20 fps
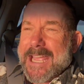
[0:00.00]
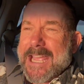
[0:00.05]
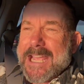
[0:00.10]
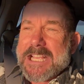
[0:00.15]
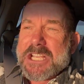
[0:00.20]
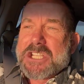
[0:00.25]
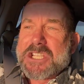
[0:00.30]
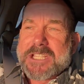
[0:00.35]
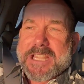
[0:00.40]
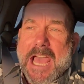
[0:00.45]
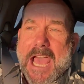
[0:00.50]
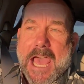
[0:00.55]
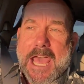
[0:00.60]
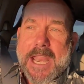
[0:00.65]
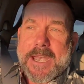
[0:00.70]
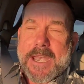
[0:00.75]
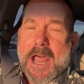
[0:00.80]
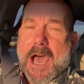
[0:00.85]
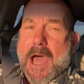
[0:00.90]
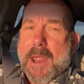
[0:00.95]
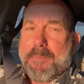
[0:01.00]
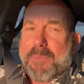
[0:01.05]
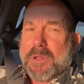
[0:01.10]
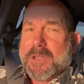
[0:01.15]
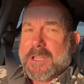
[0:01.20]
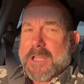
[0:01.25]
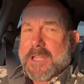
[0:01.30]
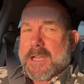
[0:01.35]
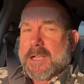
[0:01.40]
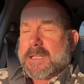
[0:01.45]
is that not
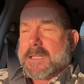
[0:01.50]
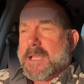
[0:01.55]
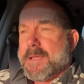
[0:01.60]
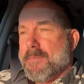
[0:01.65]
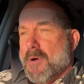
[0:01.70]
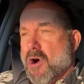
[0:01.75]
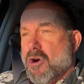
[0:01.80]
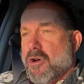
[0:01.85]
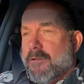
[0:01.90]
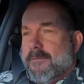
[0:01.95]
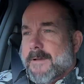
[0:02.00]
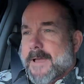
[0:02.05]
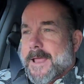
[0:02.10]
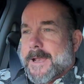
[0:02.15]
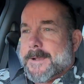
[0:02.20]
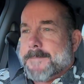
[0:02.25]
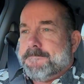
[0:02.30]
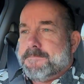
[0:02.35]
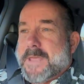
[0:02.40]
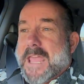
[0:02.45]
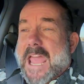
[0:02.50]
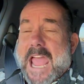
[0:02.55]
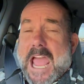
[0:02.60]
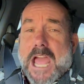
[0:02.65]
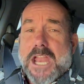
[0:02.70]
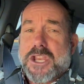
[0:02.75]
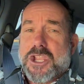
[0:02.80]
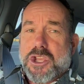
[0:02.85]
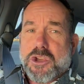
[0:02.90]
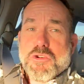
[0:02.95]
politically motivated?
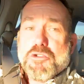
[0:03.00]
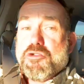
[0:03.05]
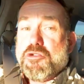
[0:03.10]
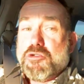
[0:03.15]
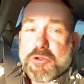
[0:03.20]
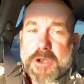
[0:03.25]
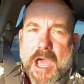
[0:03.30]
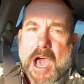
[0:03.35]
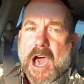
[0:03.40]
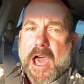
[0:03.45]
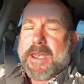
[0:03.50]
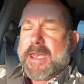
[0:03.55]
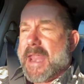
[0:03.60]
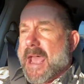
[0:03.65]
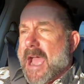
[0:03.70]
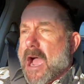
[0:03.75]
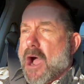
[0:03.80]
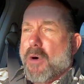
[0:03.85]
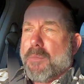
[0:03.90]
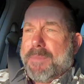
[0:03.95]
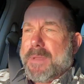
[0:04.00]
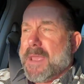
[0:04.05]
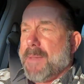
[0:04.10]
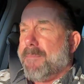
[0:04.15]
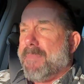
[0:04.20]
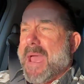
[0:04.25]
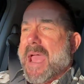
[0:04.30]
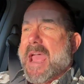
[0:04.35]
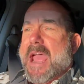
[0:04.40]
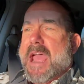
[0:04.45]
Can you not now
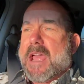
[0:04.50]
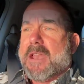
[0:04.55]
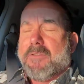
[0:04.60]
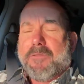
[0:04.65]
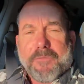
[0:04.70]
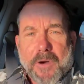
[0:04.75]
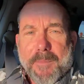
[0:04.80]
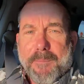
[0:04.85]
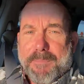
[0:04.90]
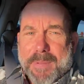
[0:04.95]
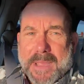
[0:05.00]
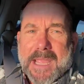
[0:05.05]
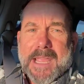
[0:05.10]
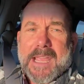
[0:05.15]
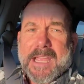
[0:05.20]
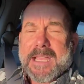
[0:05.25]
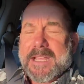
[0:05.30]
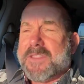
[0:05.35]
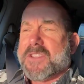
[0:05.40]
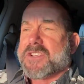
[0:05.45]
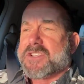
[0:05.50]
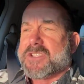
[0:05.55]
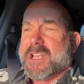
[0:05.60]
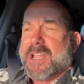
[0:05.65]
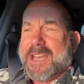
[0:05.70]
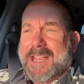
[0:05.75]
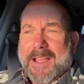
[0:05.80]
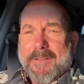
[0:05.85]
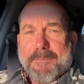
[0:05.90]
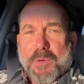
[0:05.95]
be banned from being in the
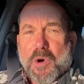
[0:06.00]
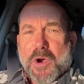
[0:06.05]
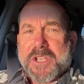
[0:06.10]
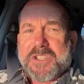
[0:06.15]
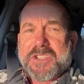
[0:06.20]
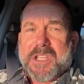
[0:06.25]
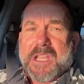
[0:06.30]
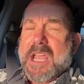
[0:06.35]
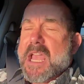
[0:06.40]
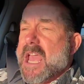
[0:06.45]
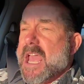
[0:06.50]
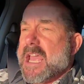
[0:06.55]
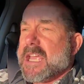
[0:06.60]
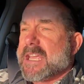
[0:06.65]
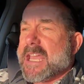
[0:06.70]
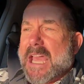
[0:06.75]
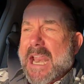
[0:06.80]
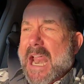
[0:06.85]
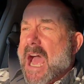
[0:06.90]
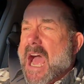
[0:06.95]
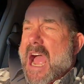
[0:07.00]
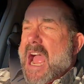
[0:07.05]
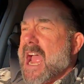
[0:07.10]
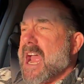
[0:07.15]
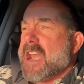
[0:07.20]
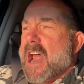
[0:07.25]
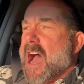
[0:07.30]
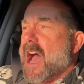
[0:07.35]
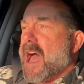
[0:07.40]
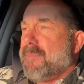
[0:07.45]
city of Boise? Can
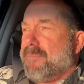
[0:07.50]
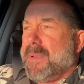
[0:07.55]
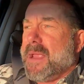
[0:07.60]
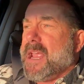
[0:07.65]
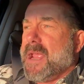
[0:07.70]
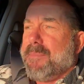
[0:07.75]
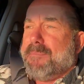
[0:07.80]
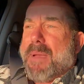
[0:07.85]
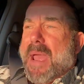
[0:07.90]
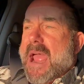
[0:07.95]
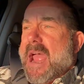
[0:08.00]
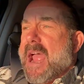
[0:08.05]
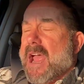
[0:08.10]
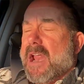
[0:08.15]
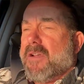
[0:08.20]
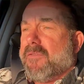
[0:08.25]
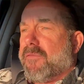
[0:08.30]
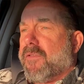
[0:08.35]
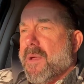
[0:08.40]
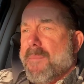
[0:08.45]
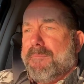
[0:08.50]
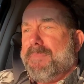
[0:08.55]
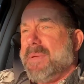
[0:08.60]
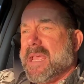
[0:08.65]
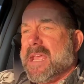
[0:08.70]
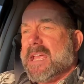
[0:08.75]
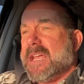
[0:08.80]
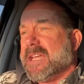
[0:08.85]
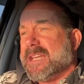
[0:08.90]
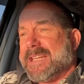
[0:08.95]
I not be banned from
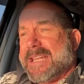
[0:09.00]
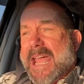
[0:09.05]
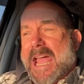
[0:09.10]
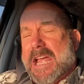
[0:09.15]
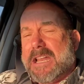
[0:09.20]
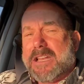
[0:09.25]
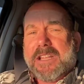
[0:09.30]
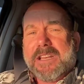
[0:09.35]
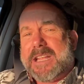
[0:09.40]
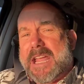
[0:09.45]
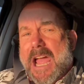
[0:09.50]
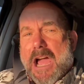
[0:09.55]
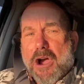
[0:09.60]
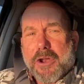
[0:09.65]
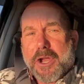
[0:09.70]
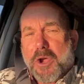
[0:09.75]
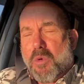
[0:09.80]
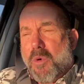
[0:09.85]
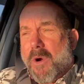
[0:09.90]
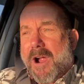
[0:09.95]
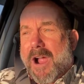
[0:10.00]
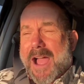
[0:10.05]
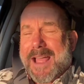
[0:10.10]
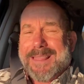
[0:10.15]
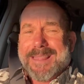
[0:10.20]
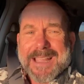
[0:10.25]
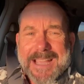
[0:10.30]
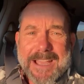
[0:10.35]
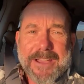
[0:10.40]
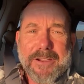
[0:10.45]
being in Canyon County where
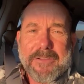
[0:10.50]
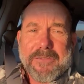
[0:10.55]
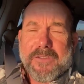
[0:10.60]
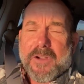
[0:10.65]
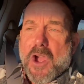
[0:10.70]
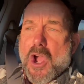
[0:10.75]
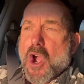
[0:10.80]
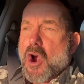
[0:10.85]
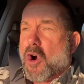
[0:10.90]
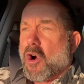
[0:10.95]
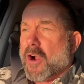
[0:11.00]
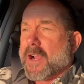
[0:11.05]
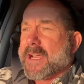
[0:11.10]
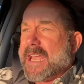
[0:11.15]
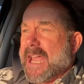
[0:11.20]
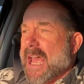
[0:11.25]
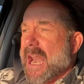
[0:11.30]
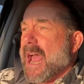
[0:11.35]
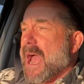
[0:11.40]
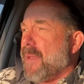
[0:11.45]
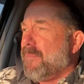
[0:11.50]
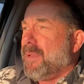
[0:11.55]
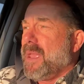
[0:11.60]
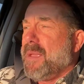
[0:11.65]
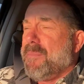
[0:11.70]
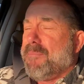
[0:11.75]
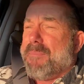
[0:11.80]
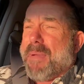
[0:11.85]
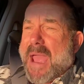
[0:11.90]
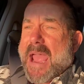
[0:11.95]
I live? Or can I
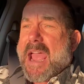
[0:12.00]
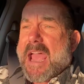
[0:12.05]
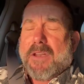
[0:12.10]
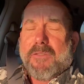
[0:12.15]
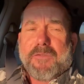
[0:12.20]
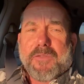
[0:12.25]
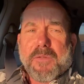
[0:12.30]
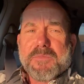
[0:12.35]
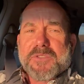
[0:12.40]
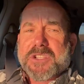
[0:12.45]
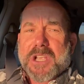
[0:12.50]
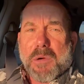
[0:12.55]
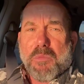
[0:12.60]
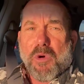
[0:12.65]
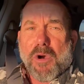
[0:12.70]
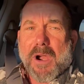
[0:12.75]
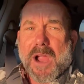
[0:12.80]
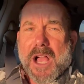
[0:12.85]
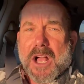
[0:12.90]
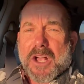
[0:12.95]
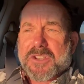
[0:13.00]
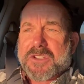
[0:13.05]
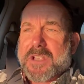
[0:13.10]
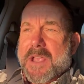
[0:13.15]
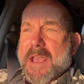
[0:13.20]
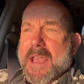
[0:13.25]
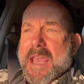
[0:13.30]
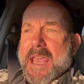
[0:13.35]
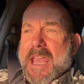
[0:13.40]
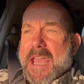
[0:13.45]
be banned from somewhere
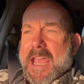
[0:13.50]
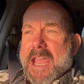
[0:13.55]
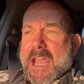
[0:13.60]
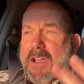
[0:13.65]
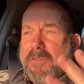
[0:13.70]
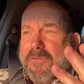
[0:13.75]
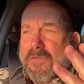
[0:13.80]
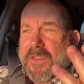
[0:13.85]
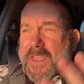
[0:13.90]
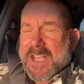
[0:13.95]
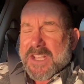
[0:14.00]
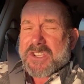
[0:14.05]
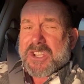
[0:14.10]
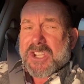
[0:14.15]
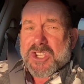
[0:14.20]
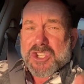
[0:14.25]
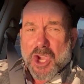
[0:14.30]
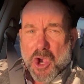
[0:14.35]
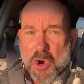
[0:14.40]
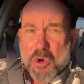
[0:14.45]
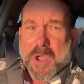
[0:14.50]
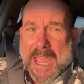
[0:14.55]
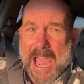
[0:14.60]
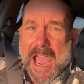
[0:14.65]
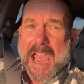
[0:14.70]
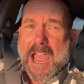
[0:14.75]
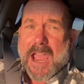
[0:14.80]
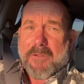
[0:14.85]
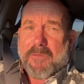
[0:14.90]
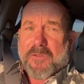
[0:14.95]
else? If this is
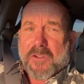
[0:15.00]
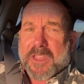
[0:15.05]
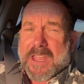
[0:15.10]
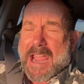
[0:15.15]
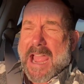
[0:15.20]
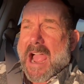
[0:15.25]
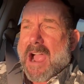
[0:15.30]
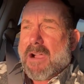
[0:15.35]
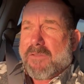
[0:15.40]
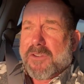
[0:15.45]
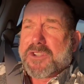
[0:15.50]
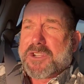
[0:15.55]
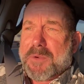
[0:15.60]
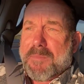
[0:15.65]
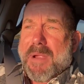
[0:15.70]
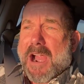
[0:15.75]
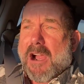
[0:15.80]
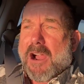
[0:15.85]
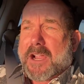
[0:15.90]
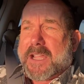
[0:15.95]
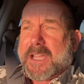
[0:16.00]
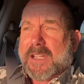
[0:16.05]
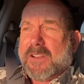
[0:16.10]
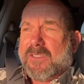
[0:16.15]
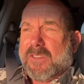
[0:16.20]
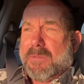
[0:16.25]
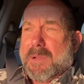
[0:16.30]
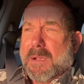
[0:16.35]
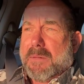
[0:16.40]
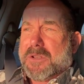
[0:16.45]
okay for the average
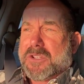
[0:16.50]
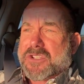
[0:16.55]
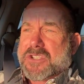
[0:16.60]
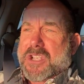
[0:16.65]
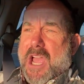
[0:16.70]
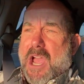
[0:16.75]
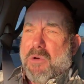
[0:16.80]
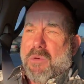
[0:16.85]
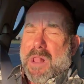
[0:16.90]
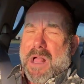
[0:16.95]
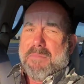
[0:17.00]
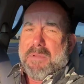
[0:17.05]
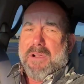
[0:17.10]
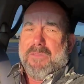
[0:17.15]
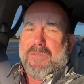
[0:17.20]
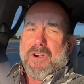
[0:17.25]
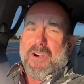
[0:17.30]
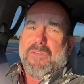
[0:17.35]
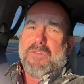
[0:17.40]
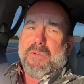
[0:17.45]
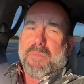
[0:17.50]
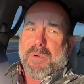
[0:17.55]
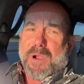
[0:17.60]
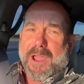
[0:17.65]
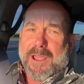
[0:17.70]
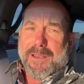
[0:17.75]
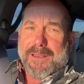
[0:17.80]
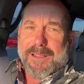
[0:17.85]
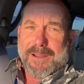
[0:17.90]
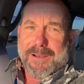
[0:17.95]
American to be able to say, well, I'm going to vote for
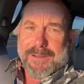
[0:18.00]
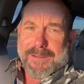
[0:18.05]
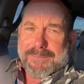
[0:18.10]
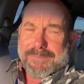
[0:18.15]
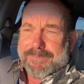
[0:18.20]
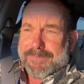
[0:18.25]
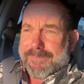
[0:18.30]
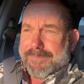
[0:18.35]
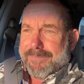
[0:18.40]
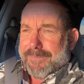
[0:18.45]
Brad Little.